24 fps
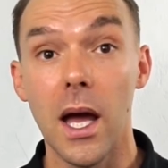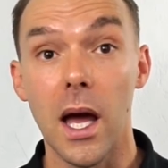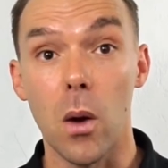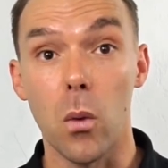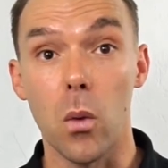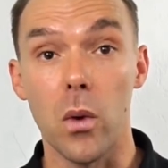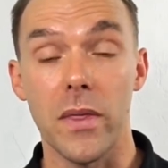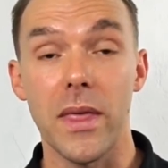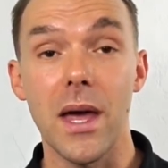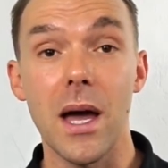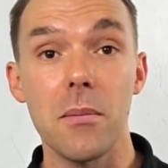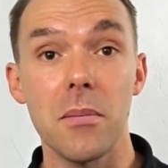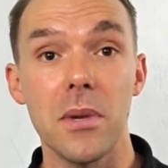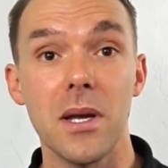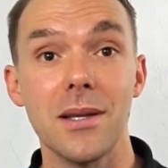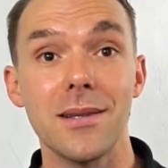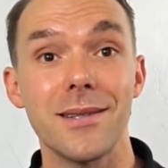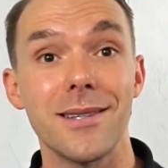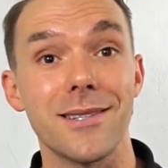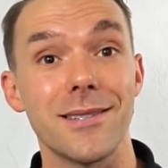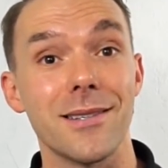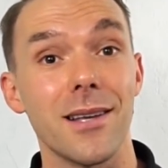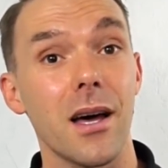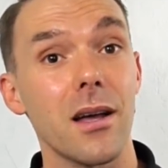And what that
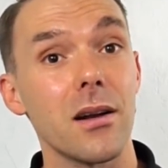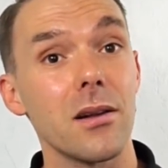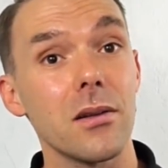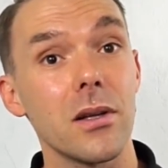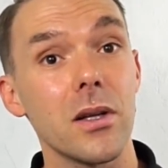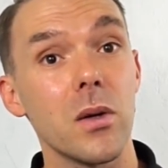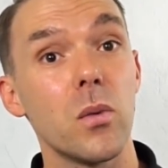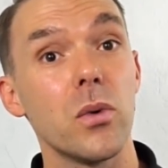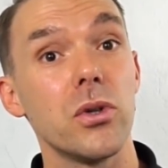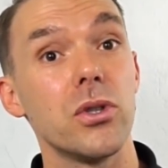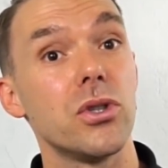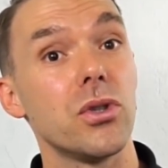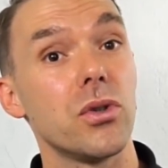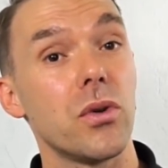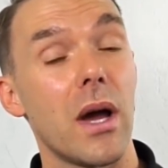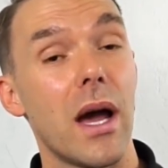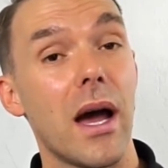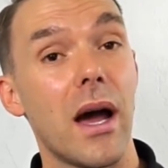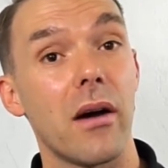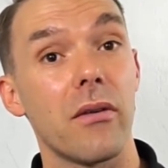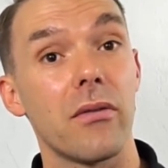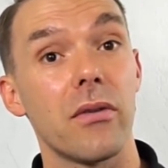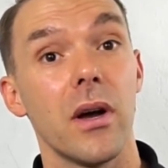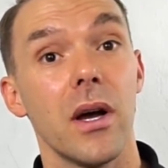means is not only would you
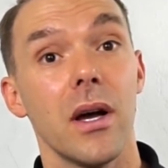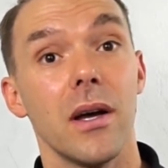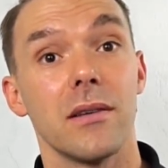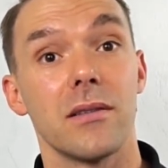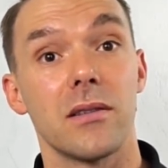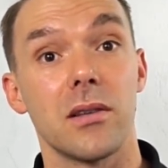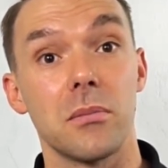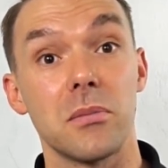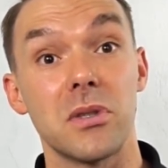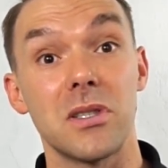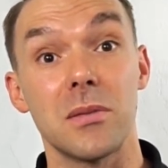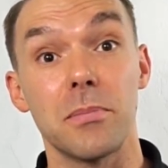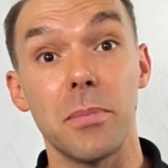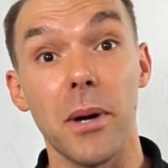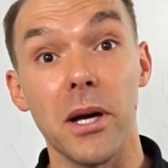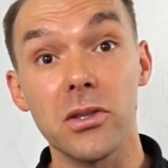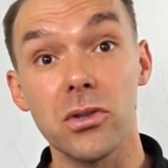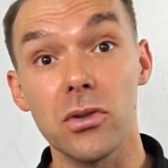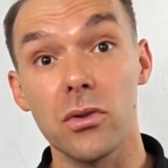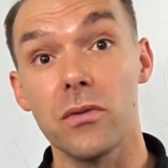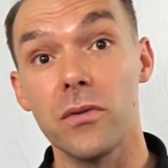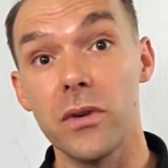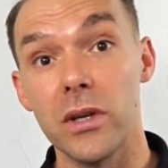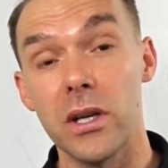have some
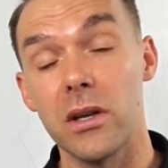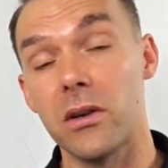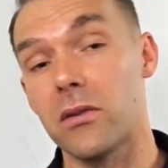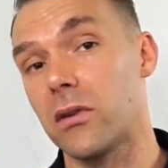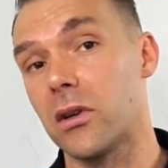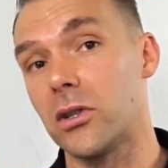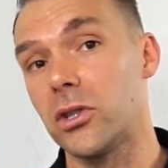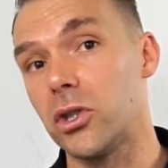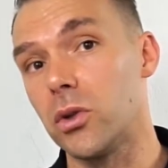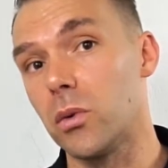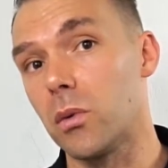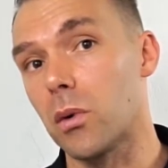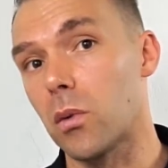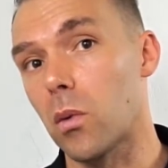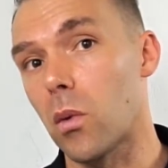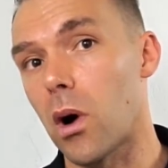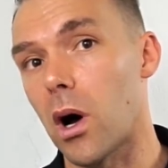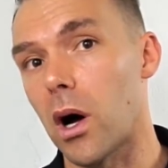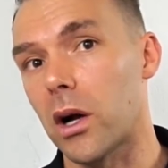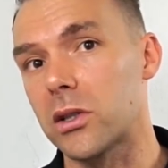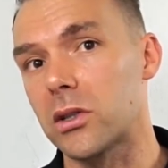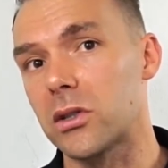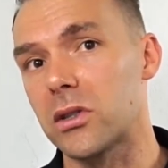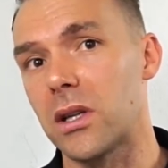special videos that you would
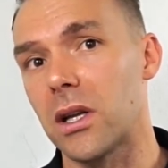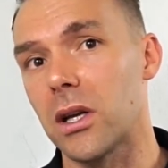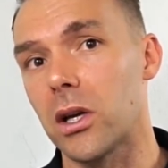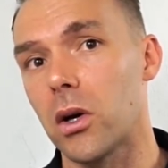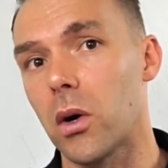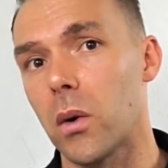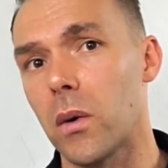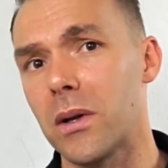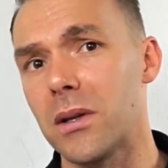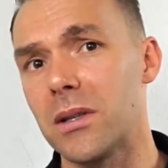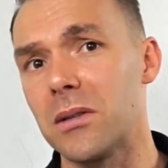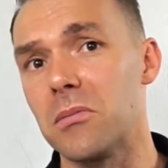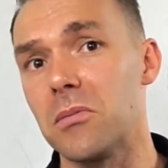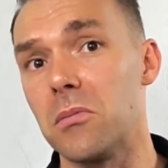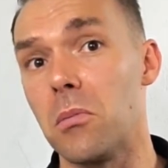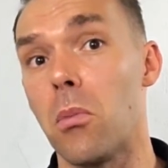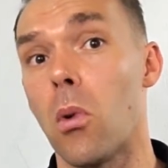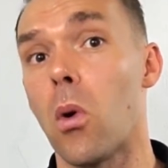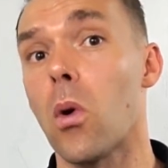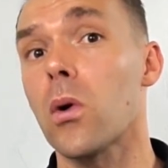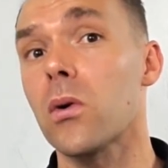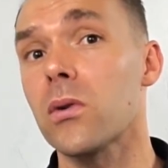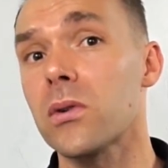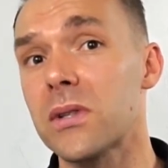watch that go in
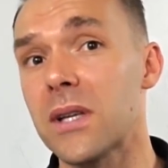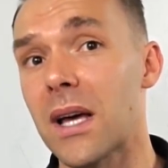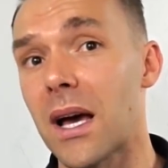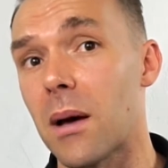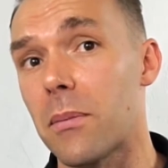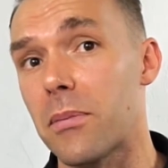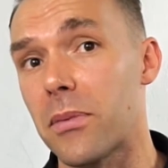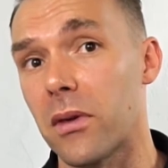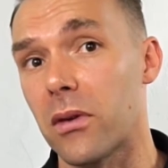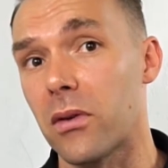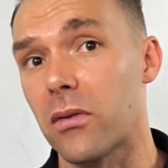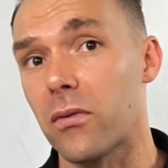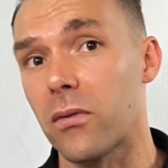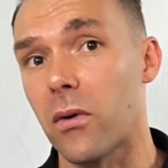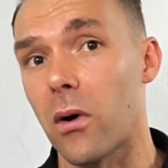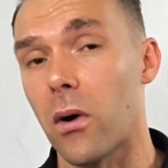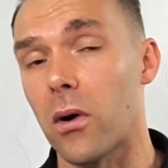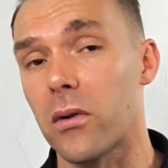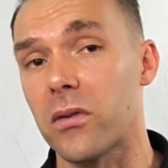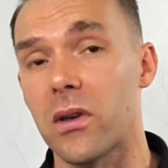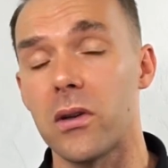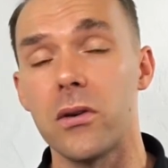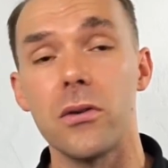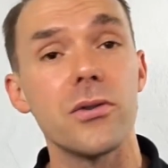more depth as
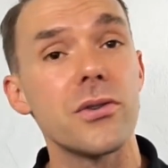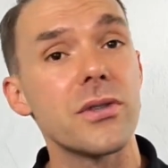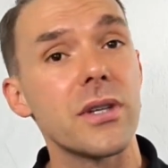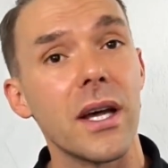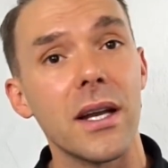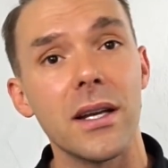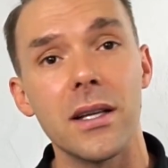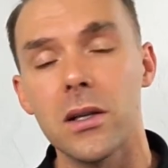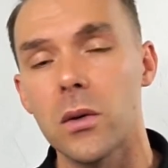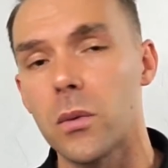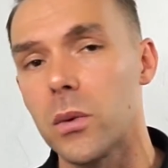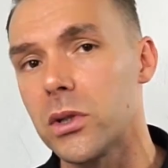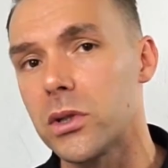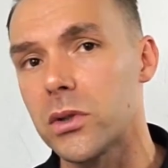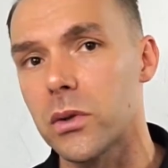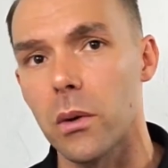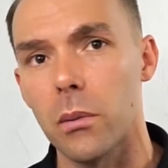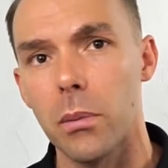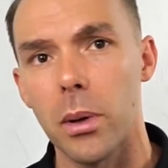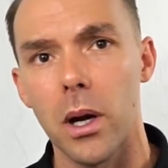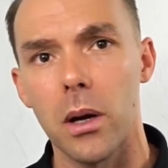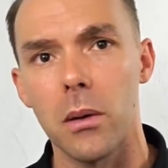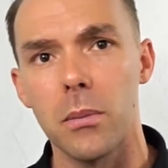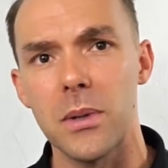far as understanding the
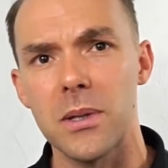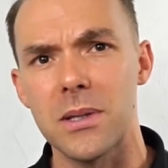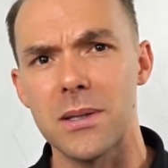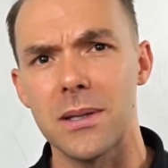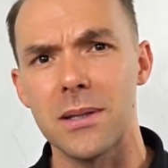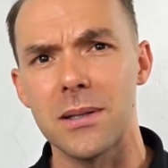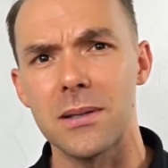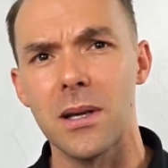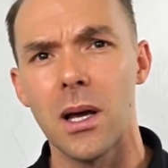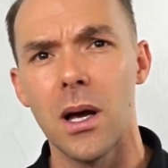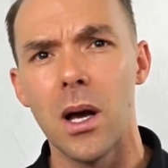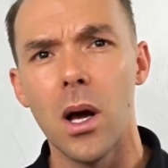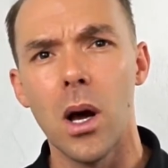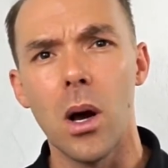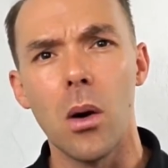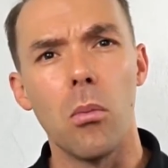windshield repair business,